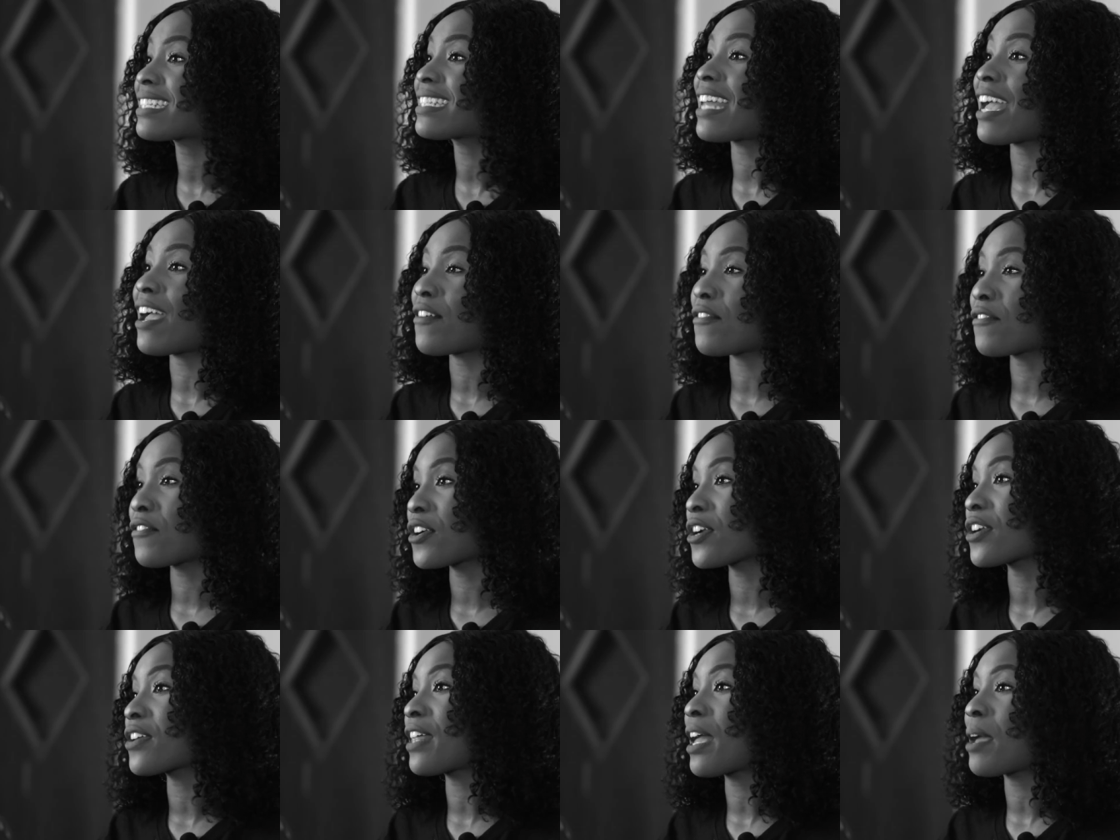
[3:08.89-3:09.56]
that
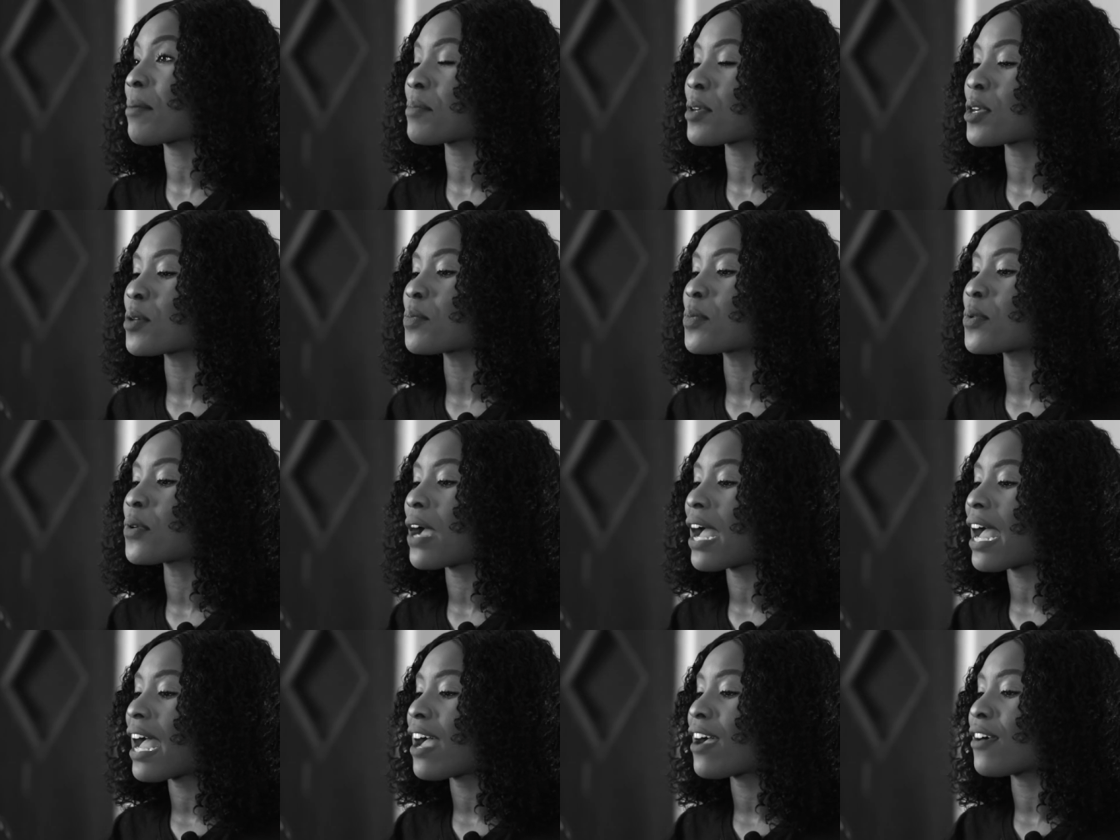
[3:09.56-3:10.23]
fear that
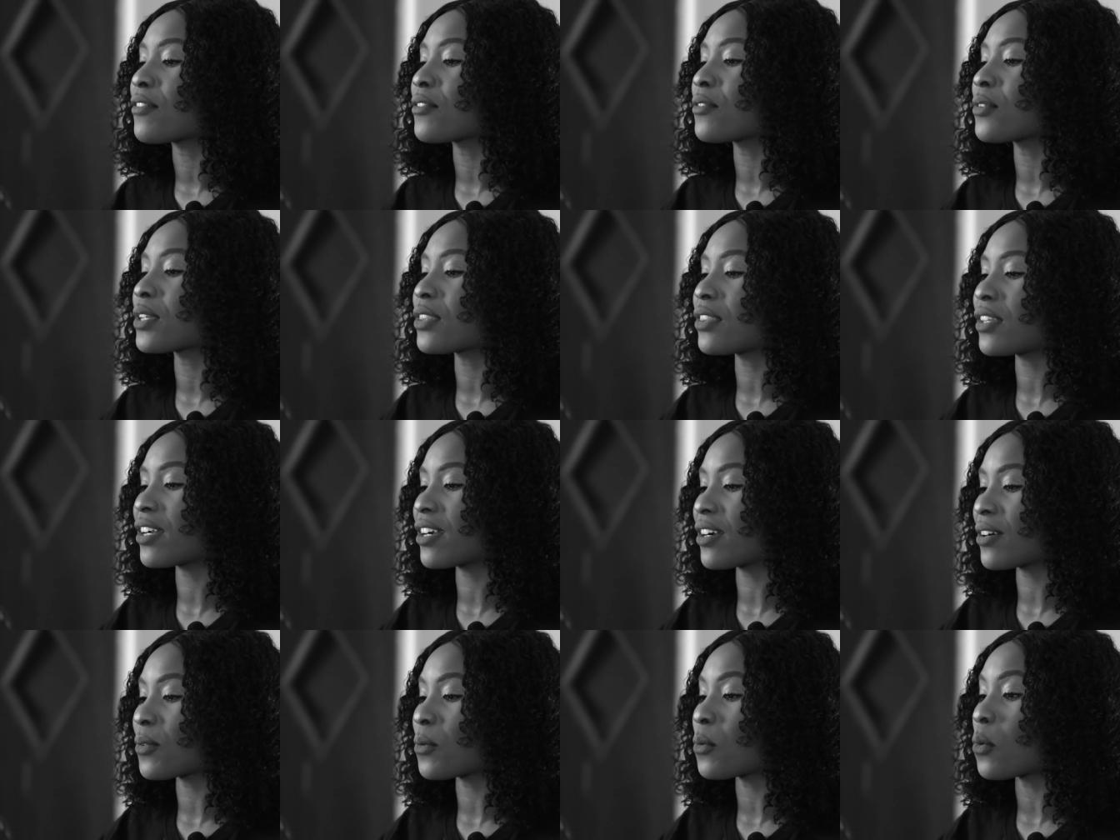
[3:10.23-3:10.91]
people have when
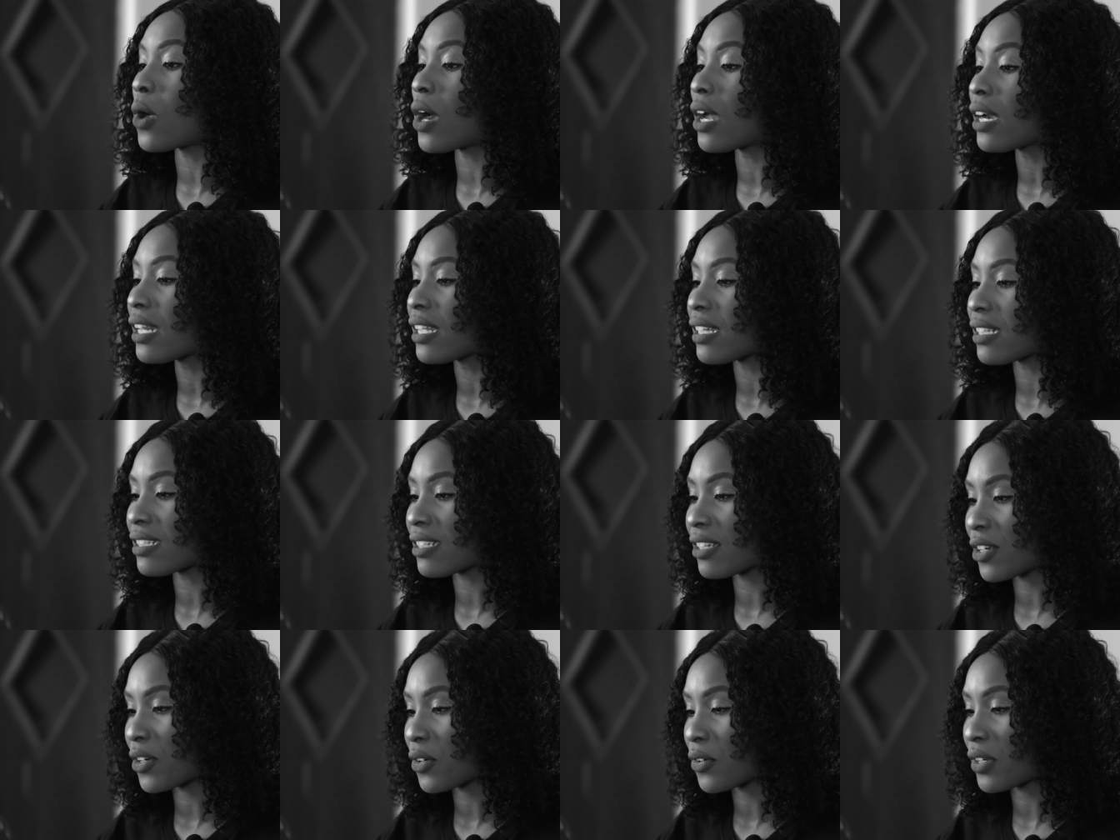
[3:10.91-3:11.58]
they're wanting
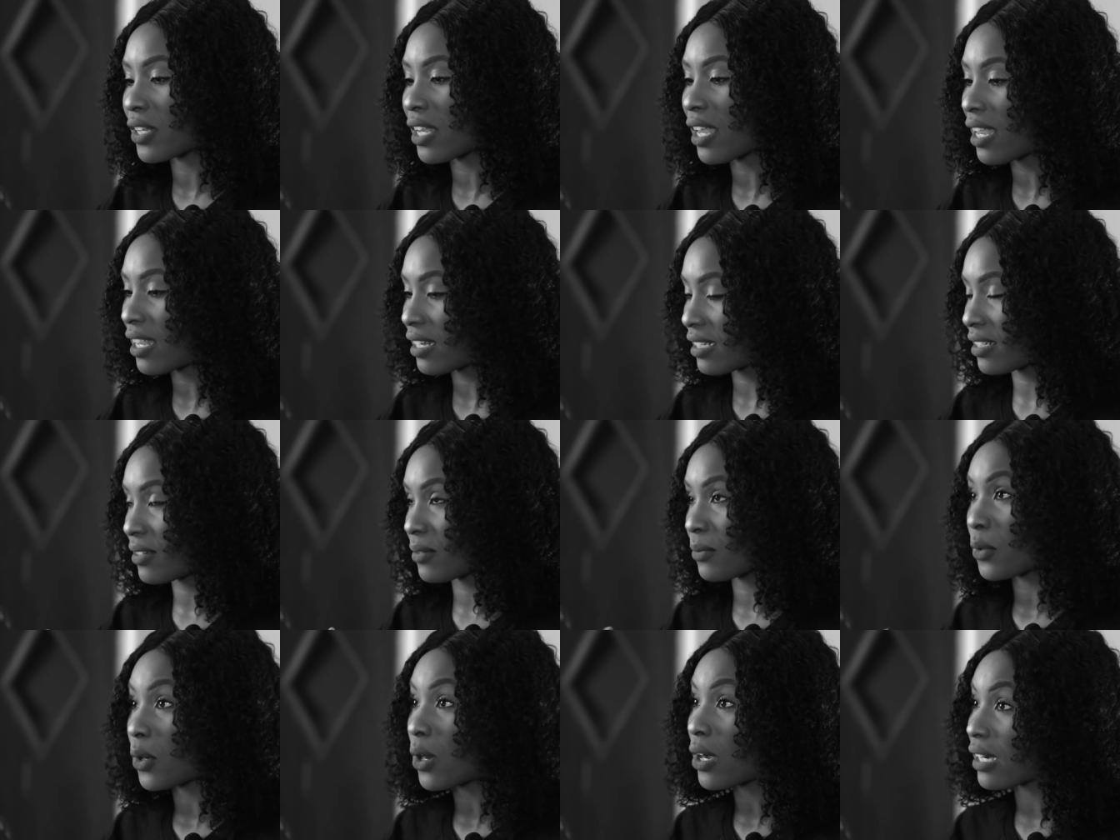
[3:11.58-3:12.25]
to create
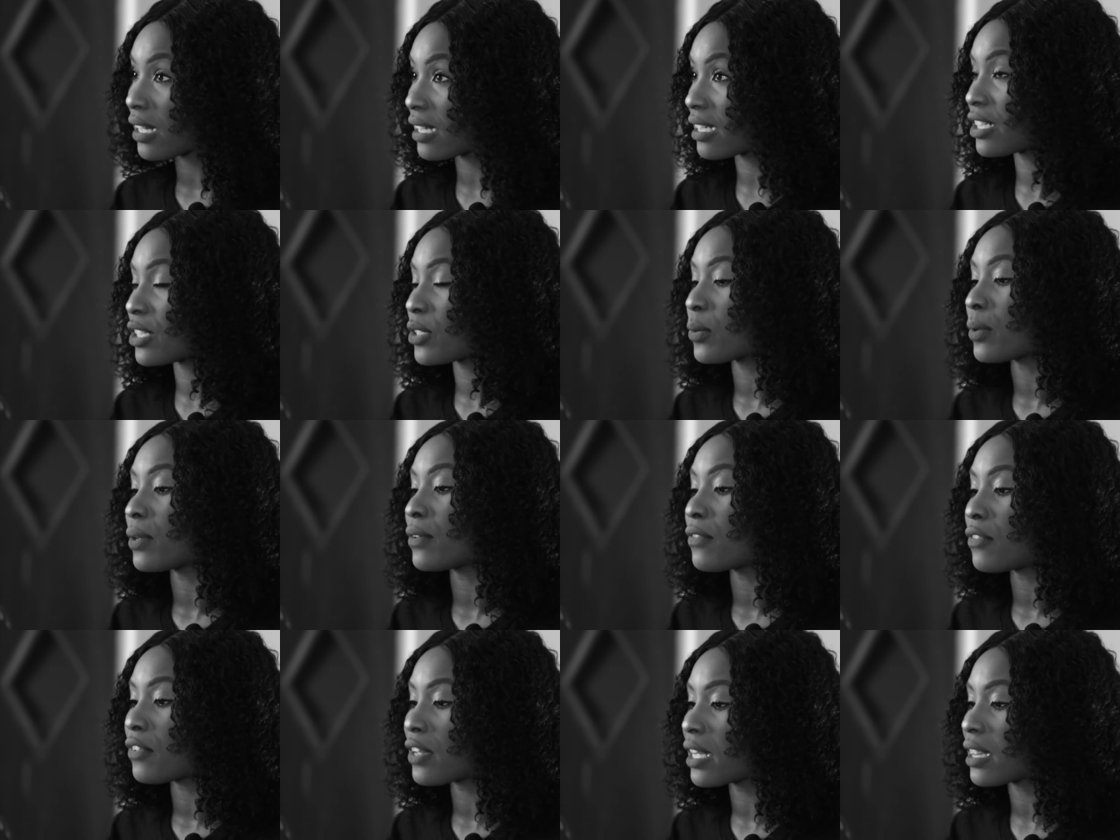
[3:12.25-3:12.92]
and wanting to
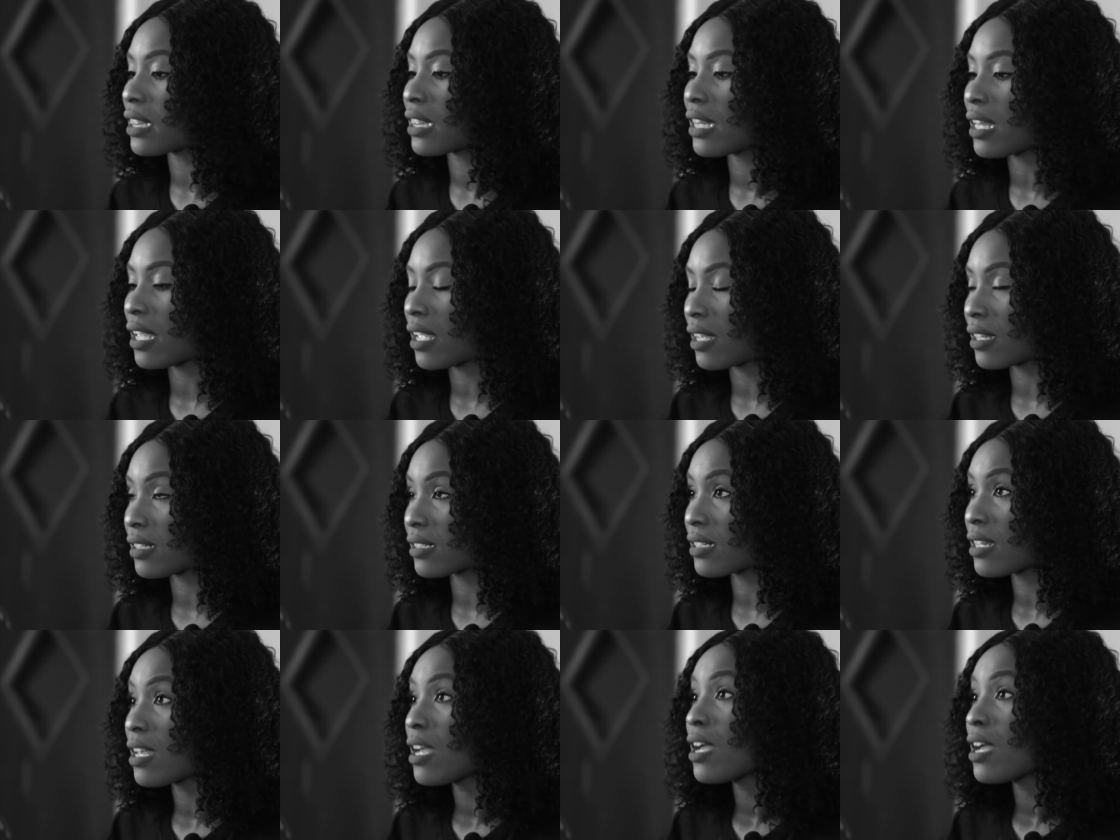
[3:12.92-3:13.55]
invent things.